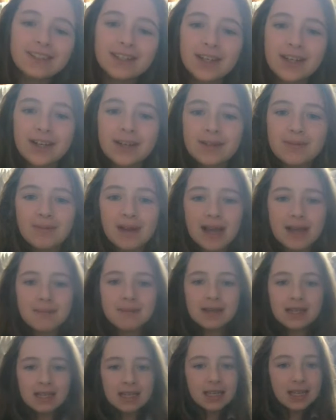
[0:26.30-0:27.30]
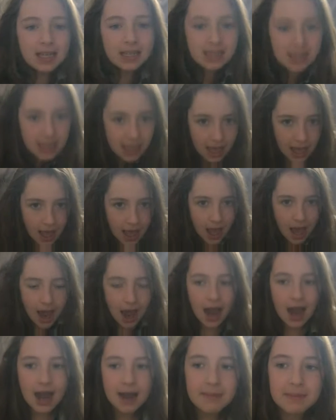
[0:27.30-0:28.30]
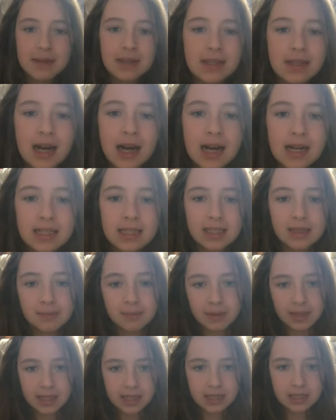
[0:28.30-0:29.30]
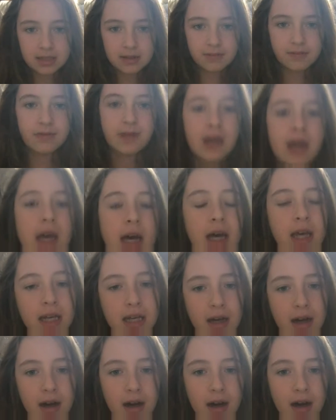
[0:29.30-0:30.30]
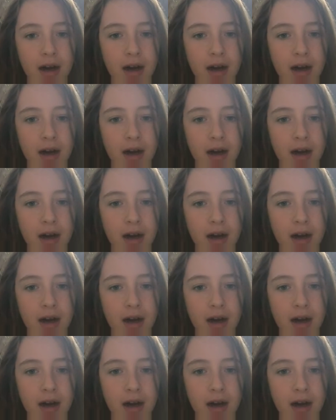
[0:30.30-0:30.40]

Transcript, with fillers: so, my opinion is... I'm not the biggest fan. not